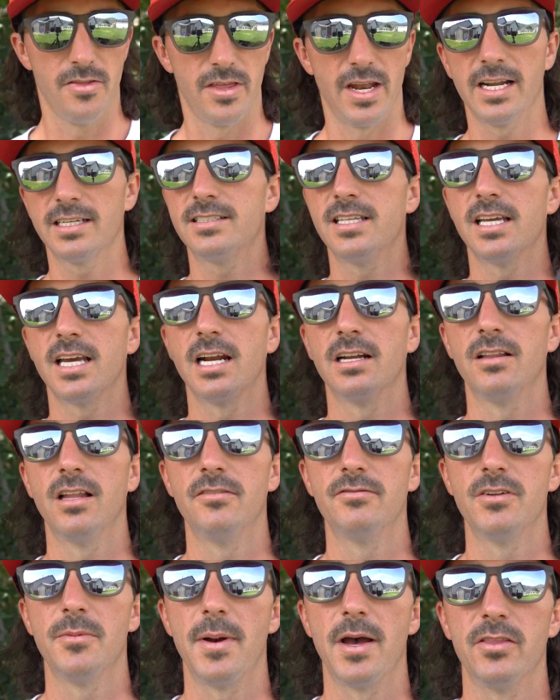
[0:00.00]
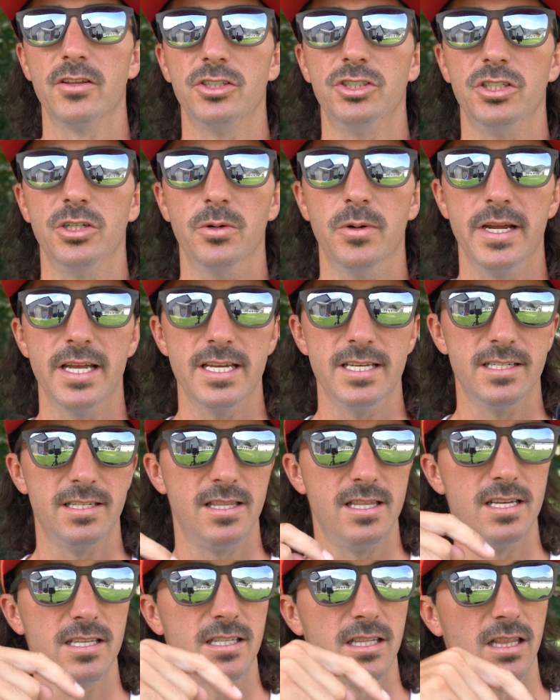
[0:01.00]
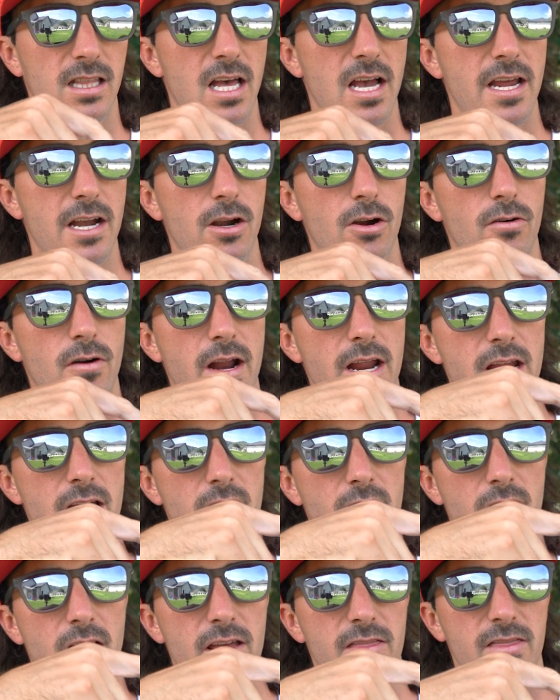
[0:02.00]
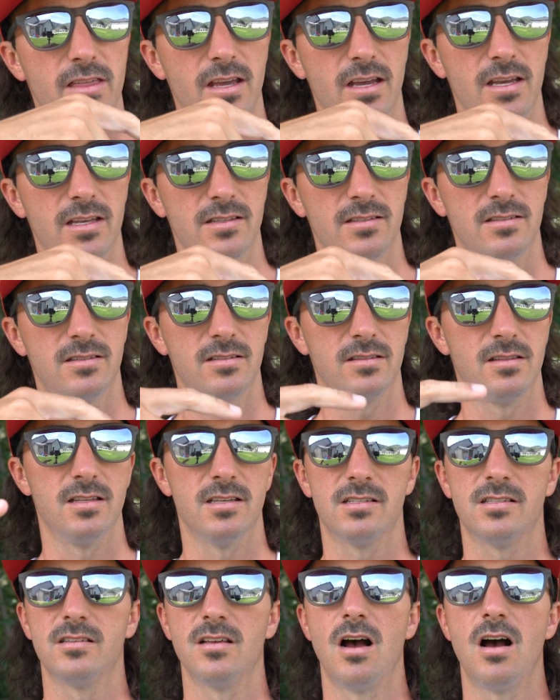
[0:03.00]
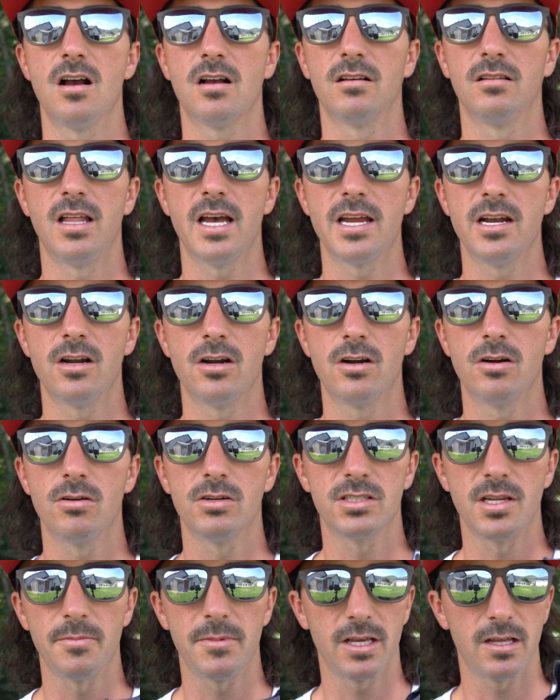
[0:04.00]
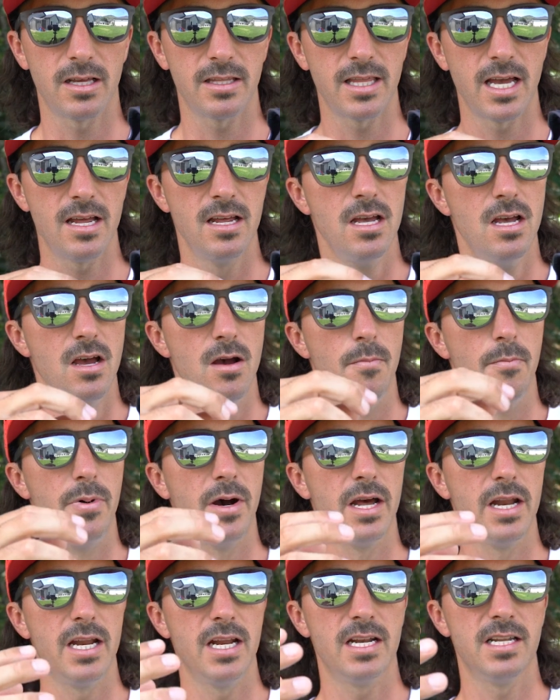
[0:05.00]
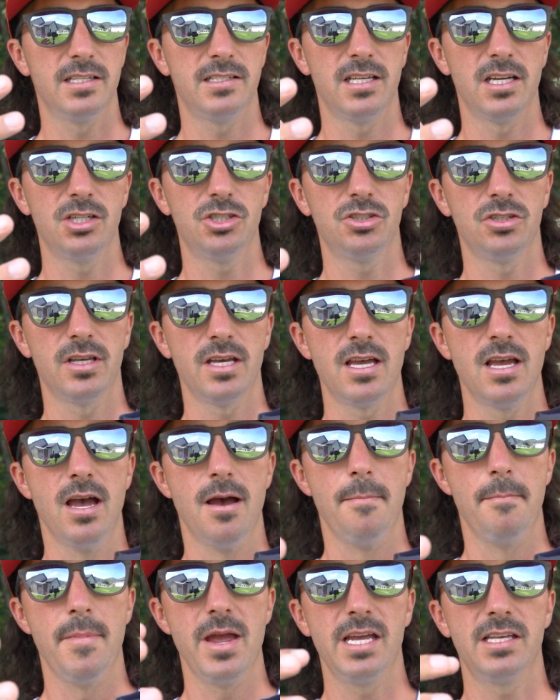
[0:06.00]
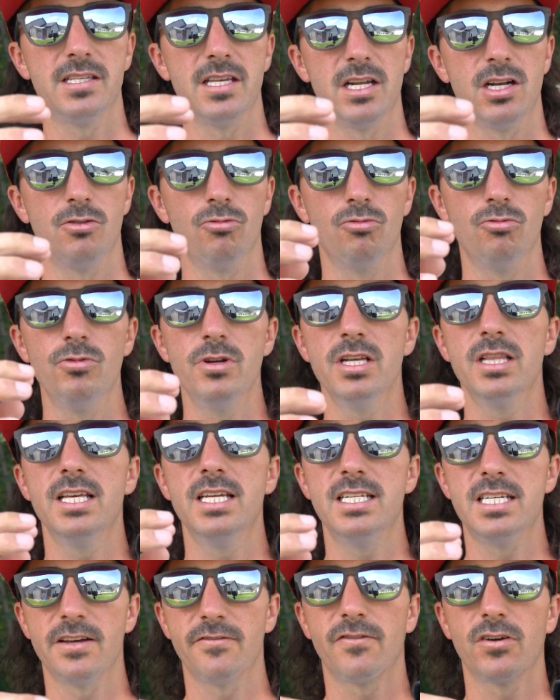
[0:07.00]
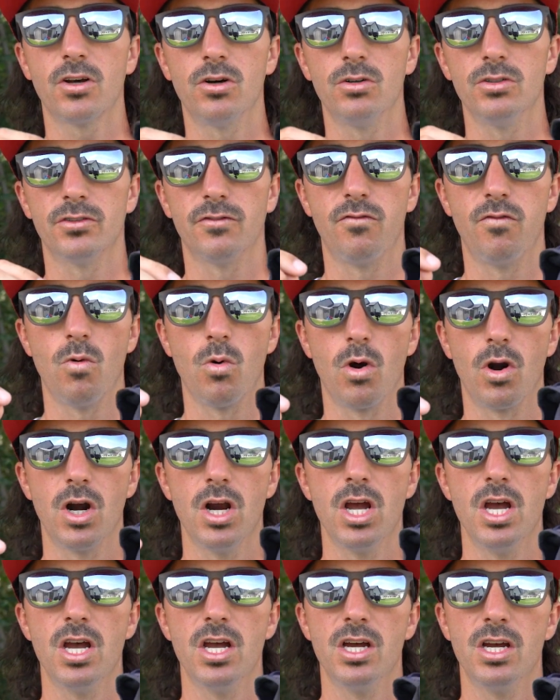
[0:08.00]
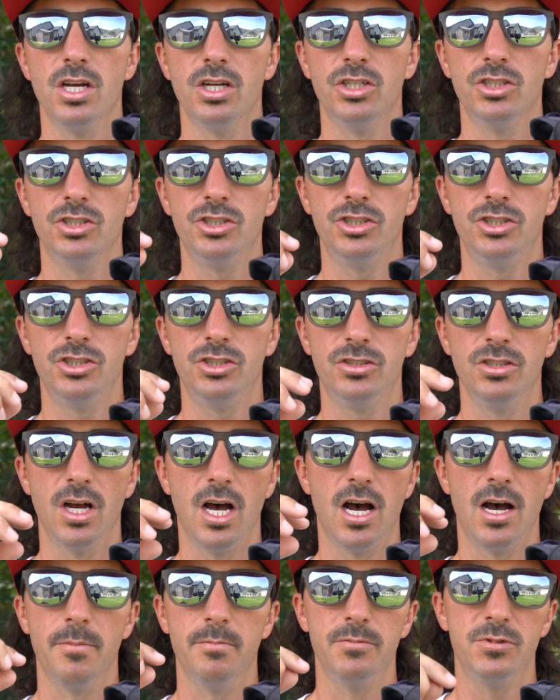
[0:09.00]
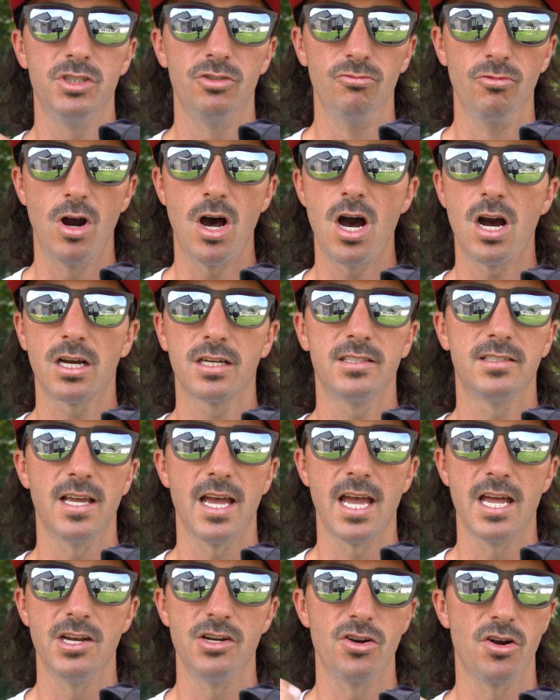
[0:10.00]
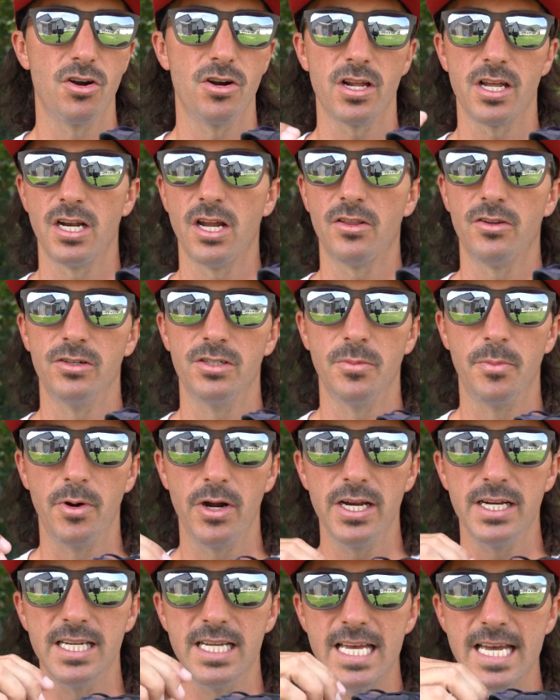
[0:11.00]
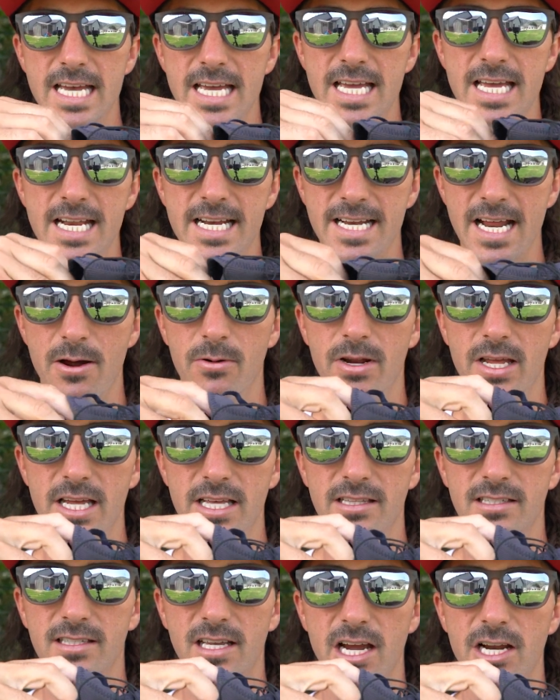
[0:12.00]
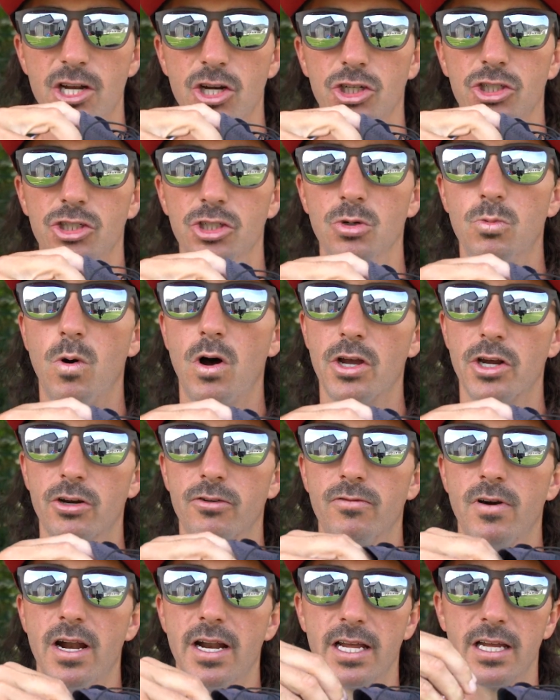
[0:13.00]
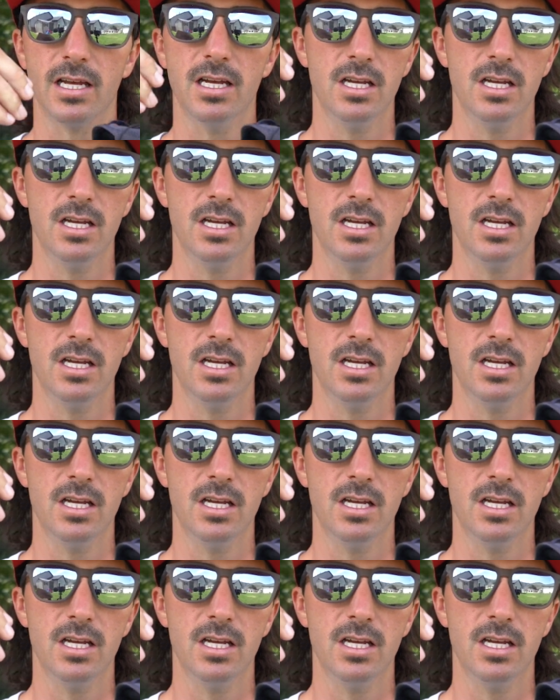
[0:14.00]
The next thing I loved about the shoe is this liner right here. I think it's the Sockliner or something like that, but it essentially makes it really difficult for rocks and dirt and other debris to get down inside your shoe while you're running.